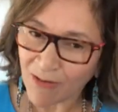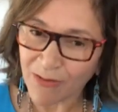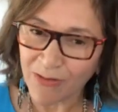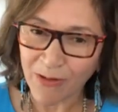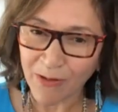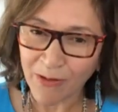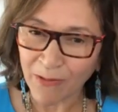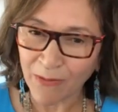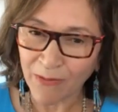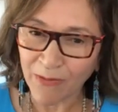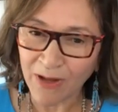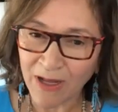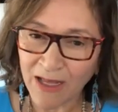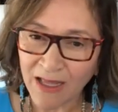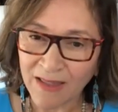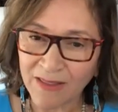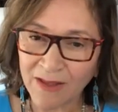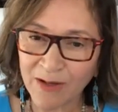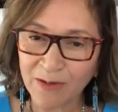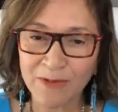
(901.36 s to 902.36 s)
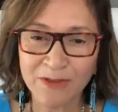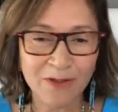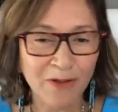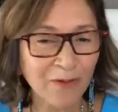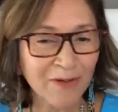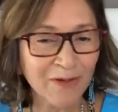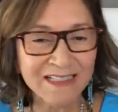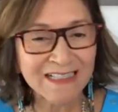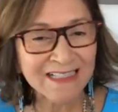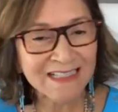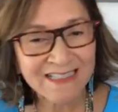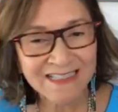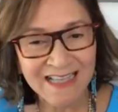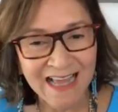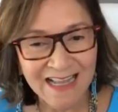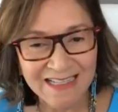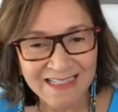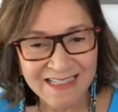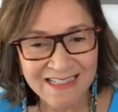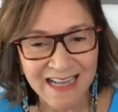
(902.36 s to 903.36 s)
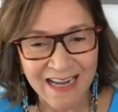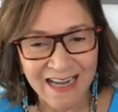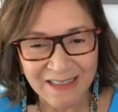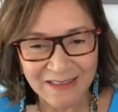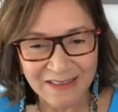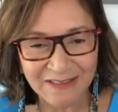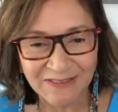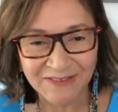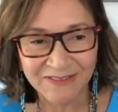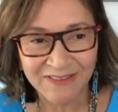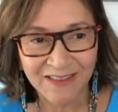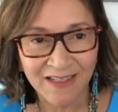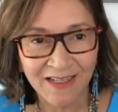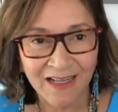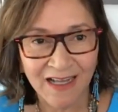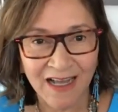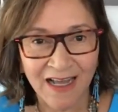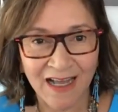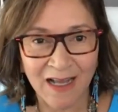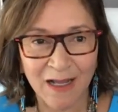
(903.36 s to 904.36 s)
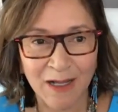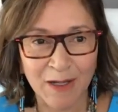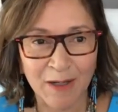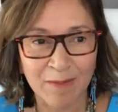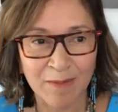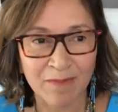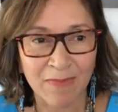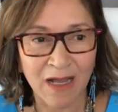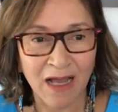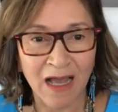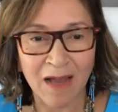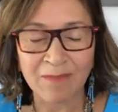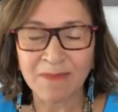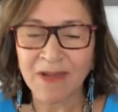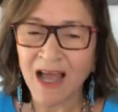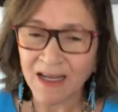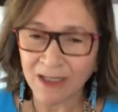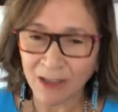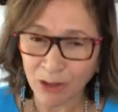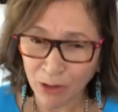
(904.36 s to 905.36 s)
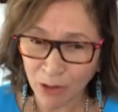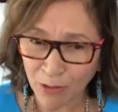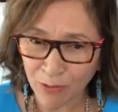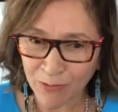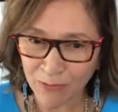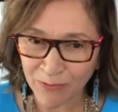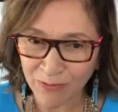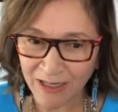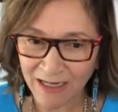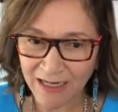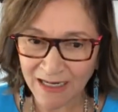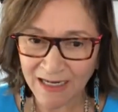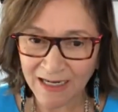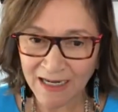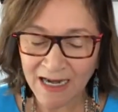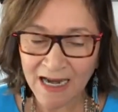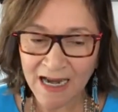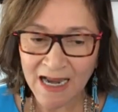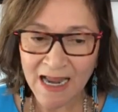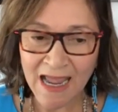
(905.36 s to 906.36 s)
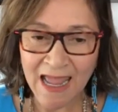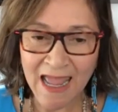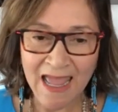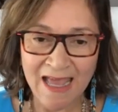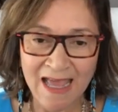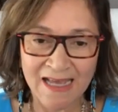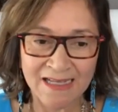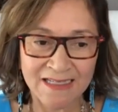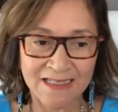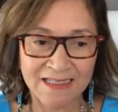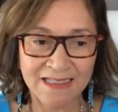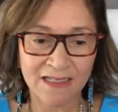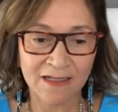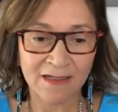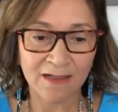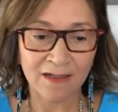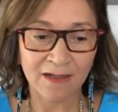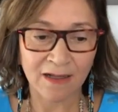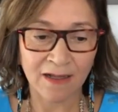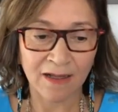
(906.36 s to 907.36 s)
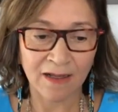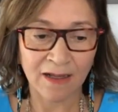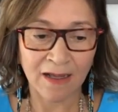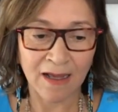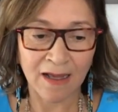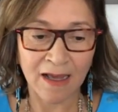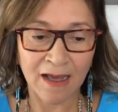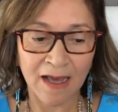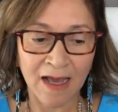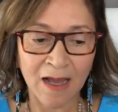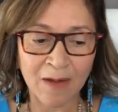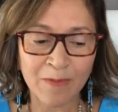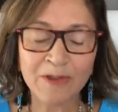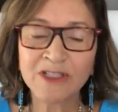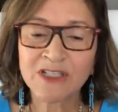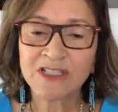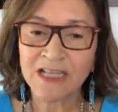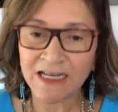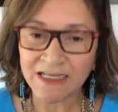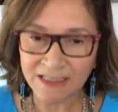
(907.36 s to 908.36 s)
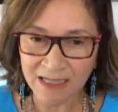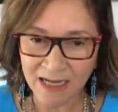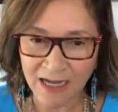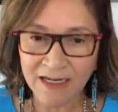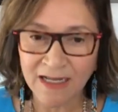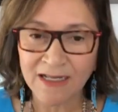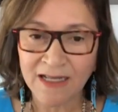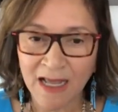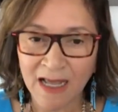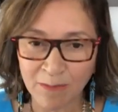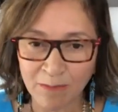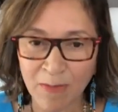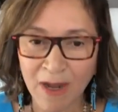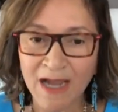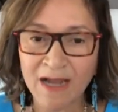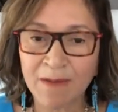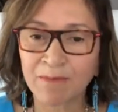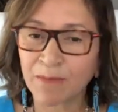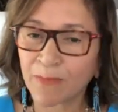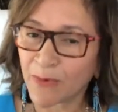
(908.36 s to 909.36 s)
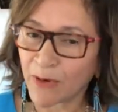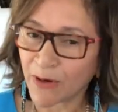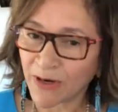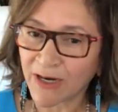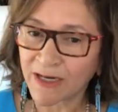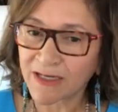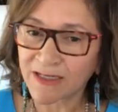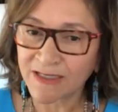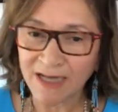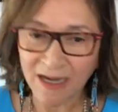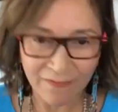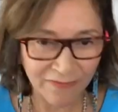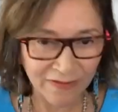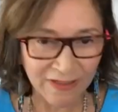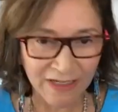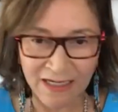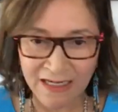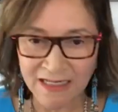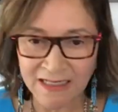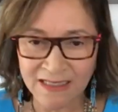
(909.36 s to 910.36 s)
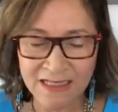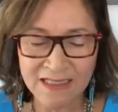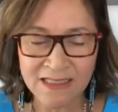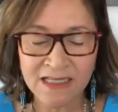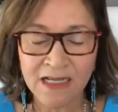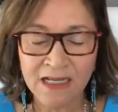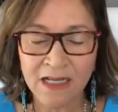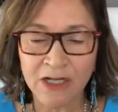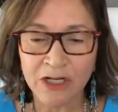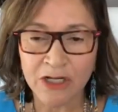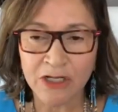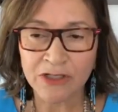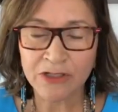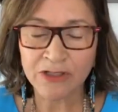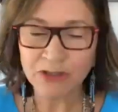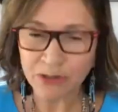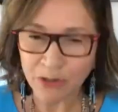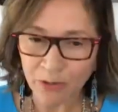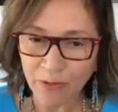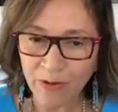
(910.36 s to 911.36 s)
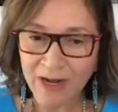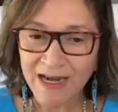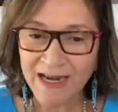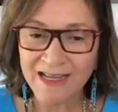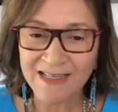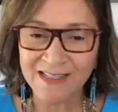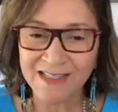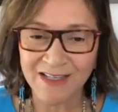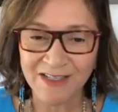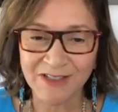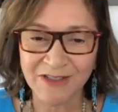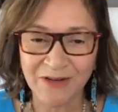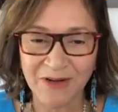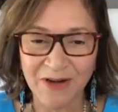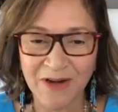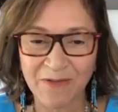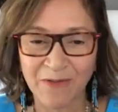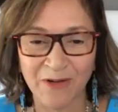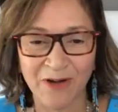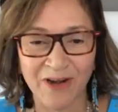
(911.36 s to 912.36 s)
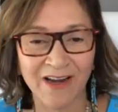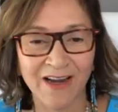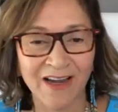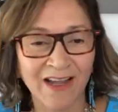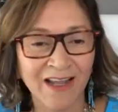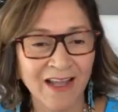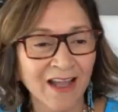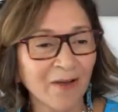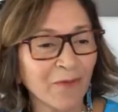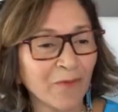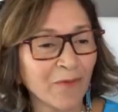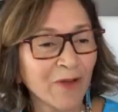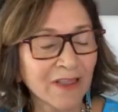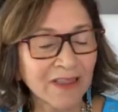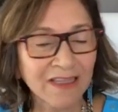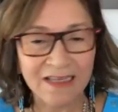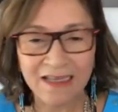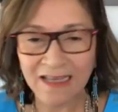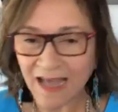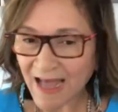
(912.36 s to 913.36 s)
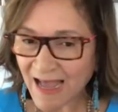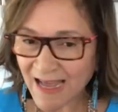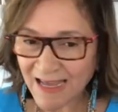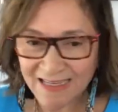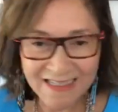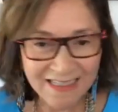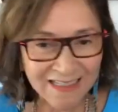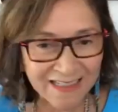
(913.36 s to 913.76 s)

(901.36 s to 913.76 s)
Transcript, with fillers: though, there was always a sense of um, I'm not alone. And I would say, Donna, that my book, definitely, this story is a story for, with God,